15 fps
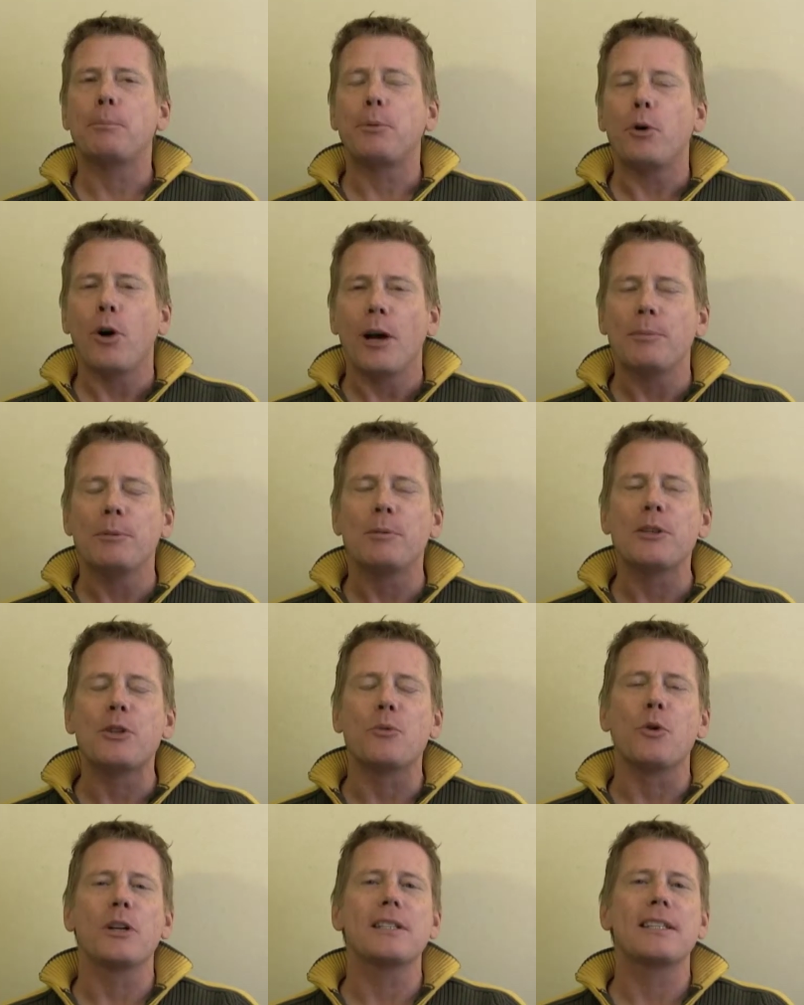Probably
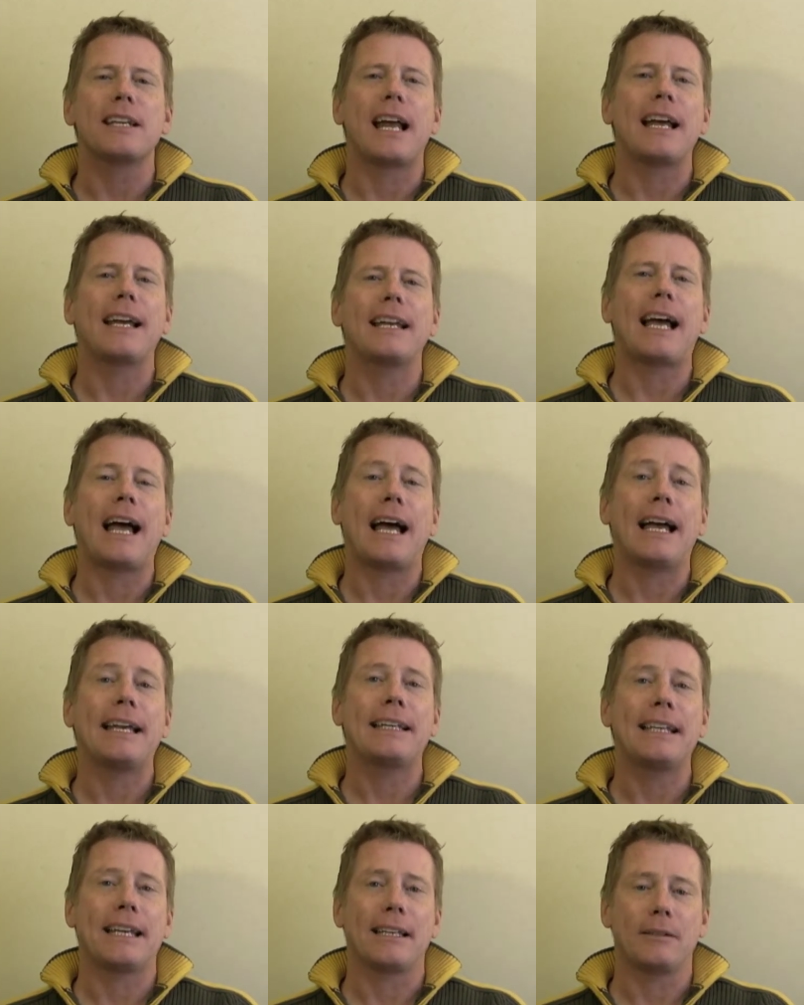the ones that
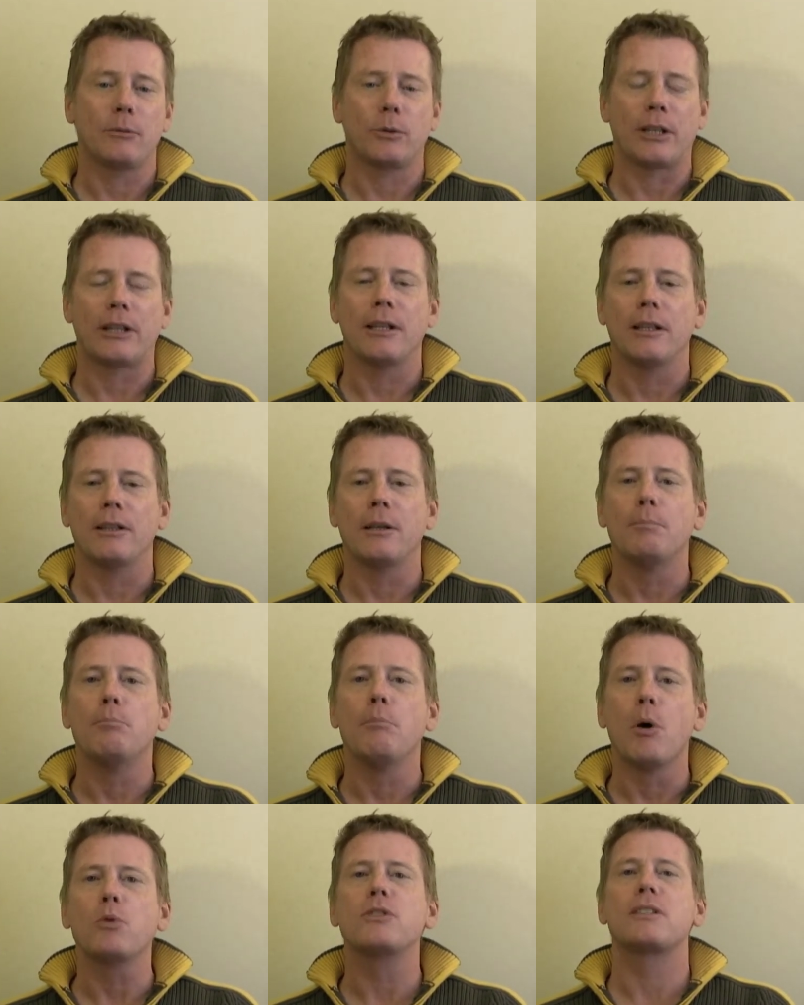I get with the
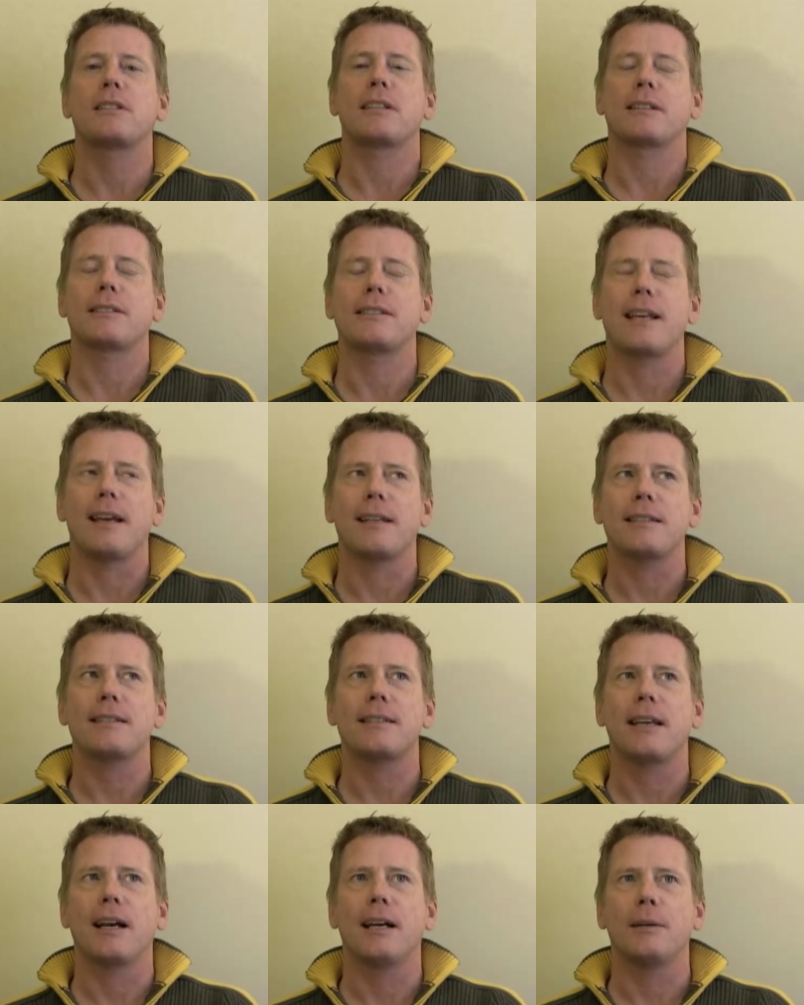most
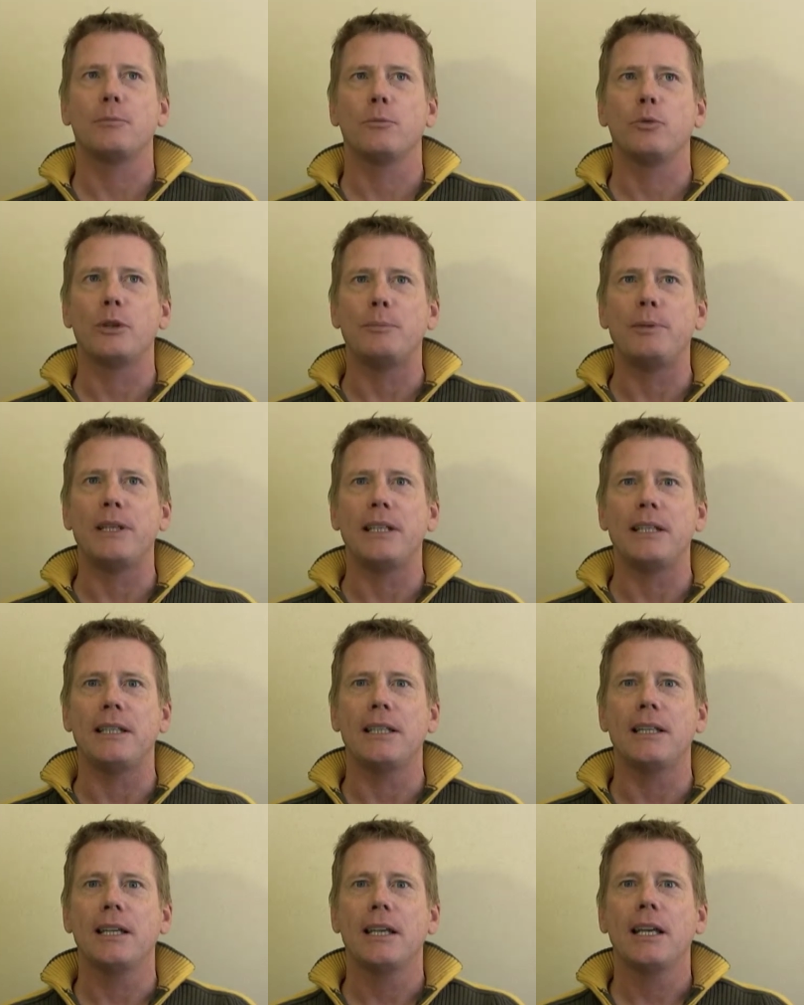success would
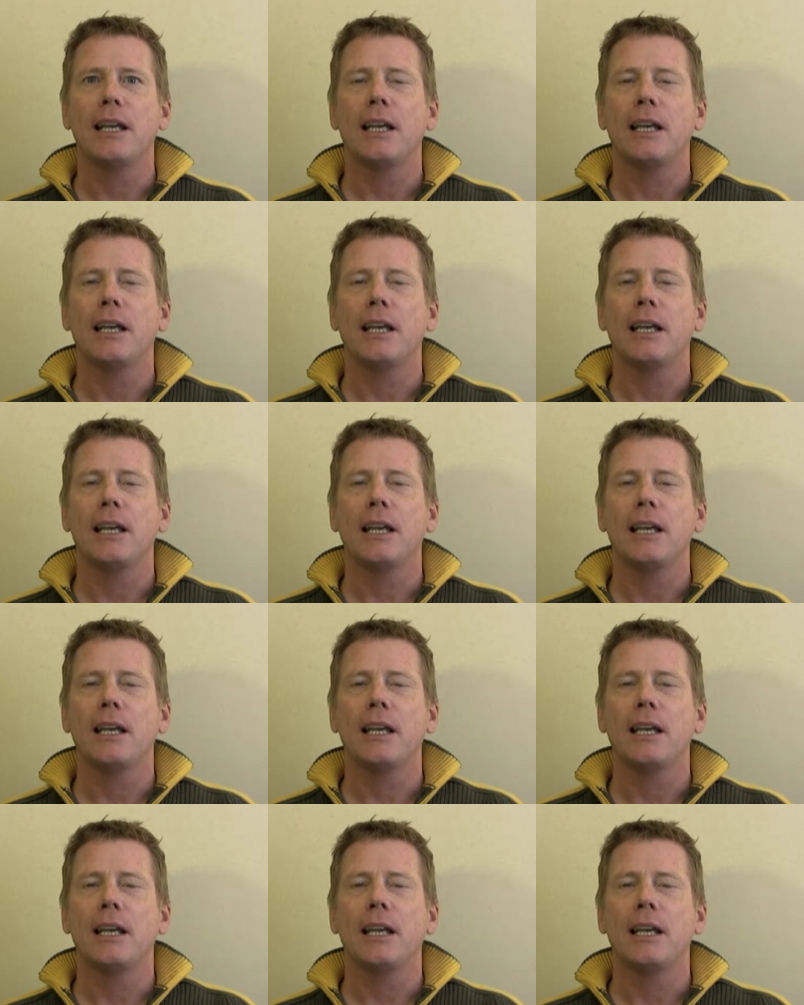be